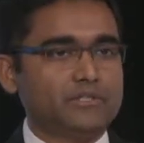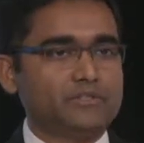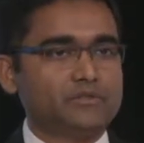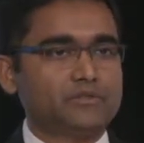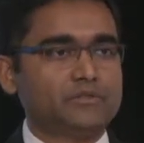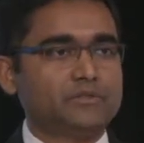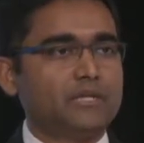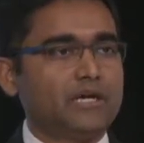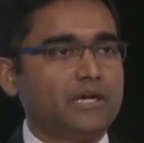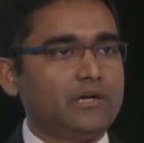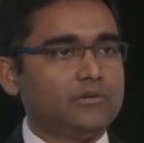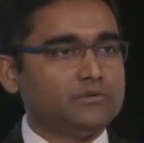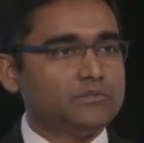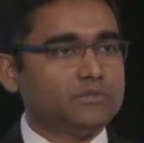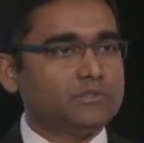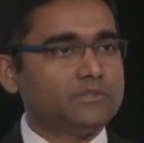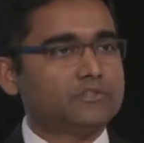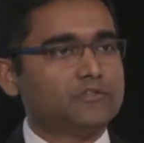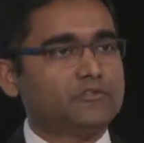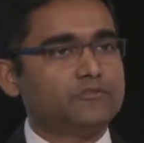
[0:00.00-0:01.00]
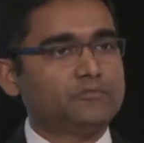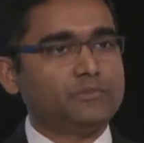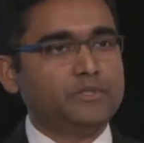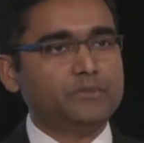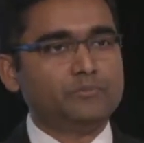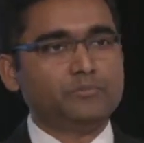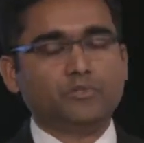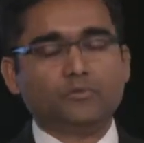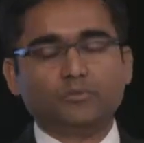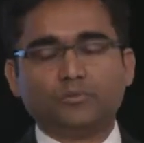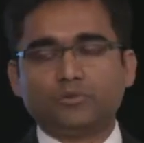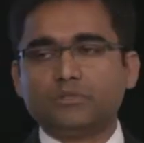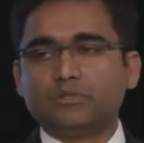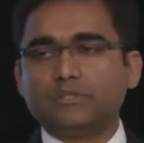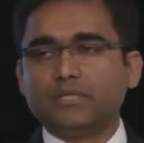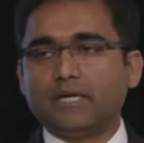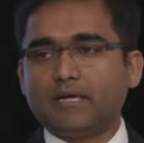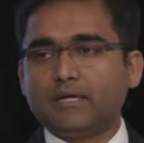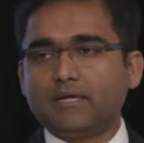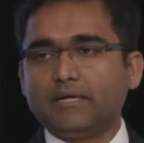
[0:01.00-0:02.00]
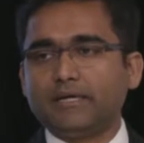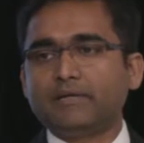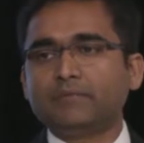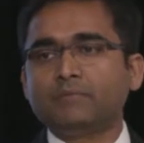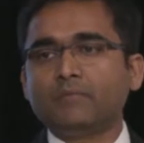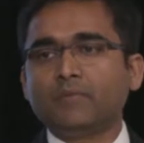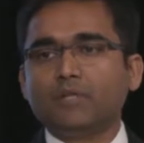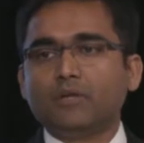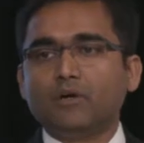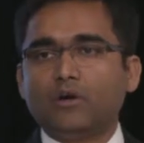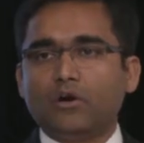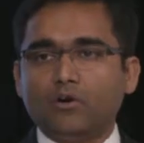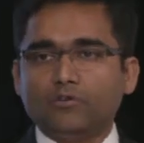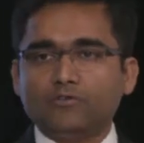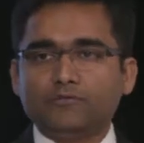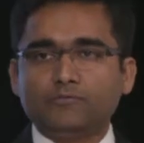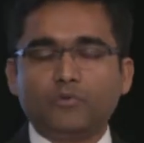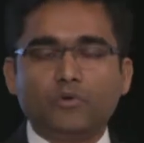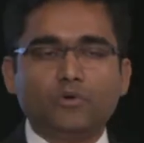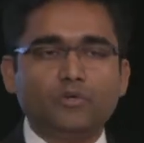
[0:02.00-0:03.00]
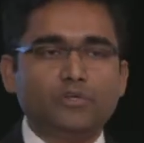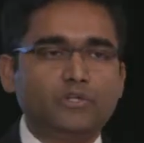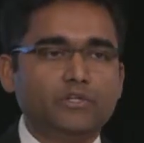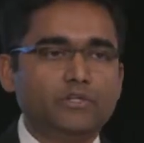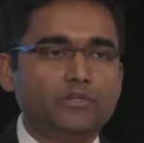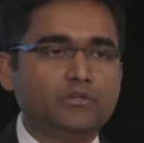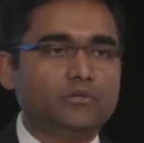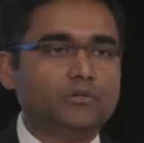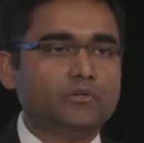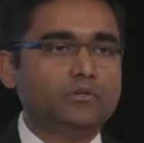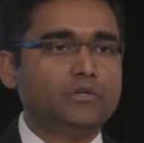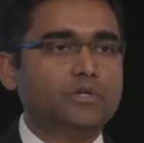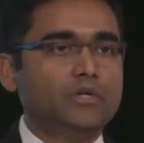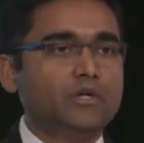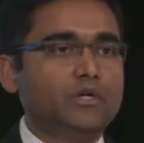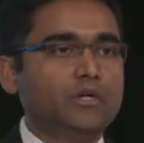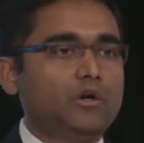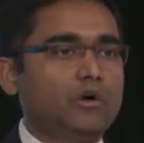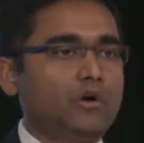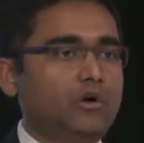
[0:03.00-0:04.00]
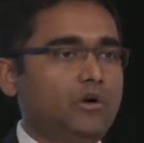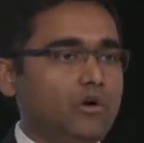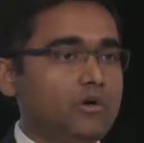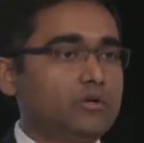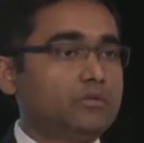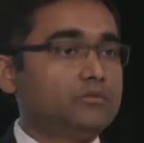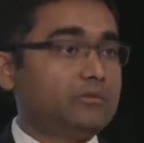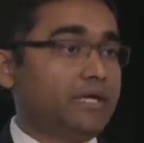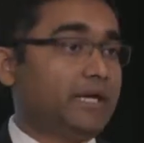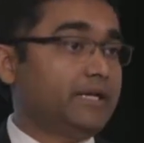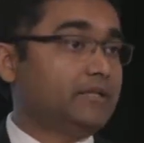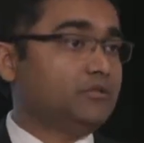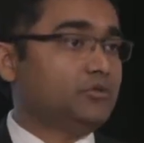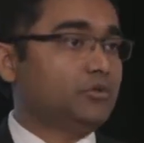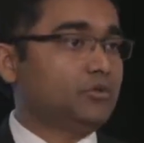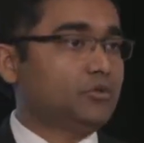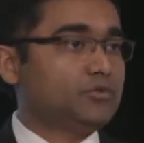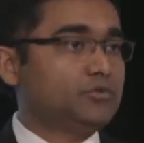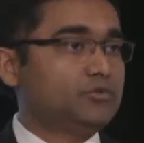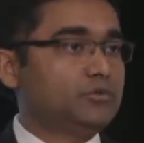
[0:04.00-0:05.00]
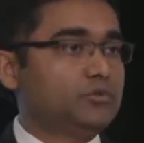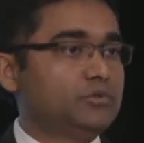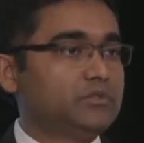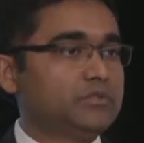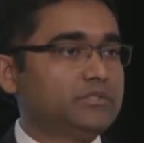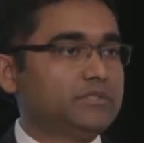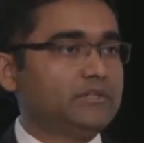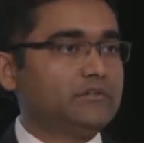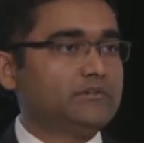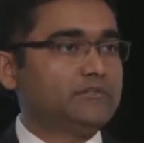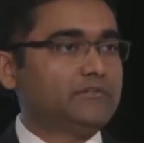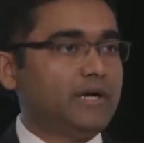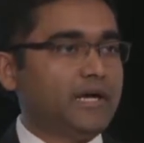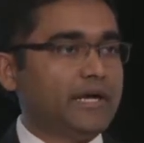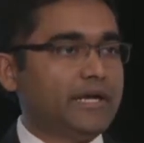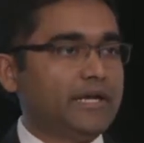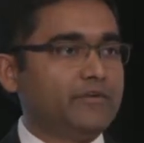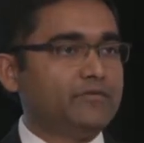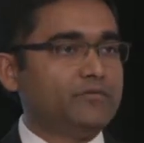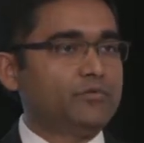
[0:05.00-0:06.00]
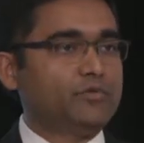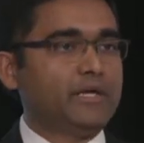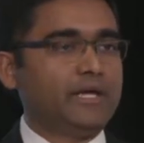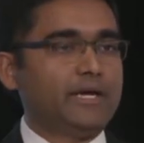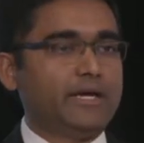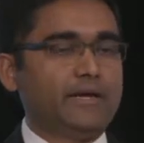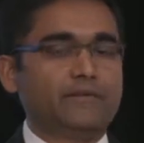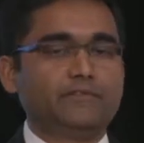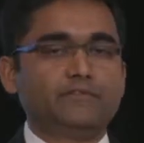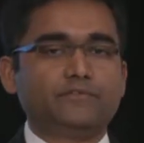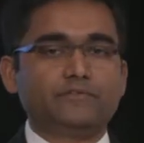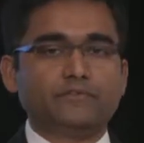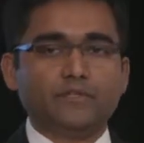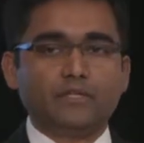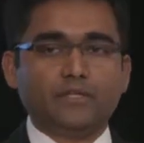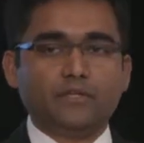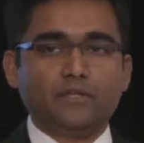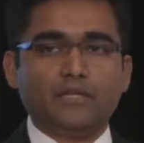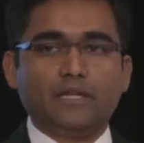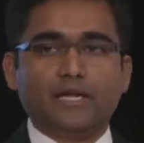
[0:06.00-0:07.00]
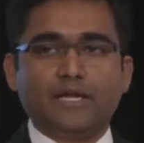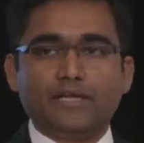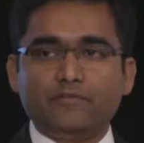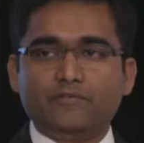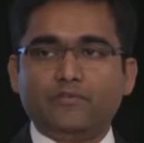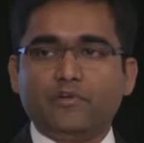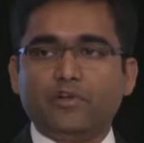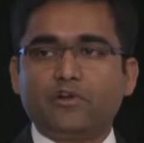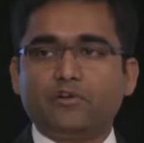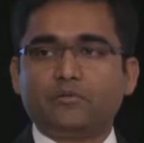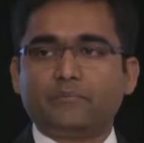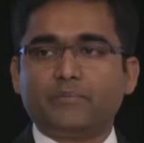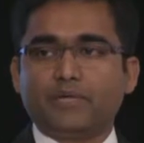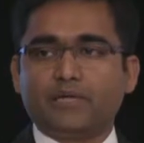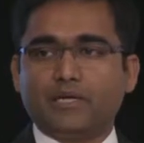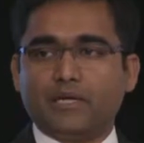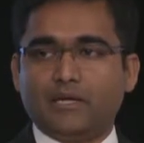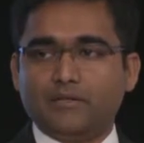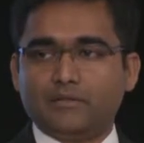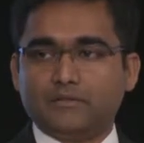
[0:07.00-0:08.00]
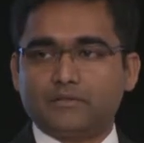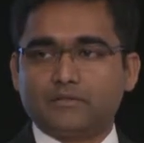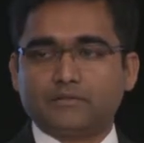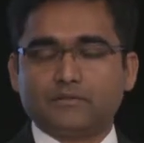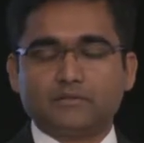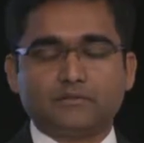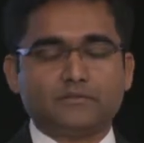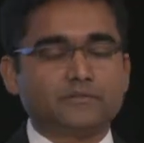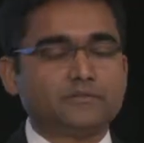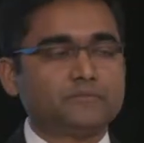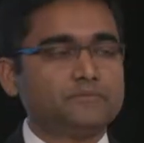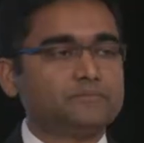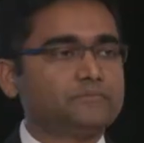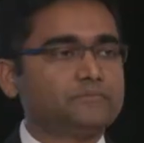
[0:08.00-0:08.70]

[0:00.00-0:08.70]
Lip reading: So thousands of people would die of polio, and those who would survive would have lifelong paralysis.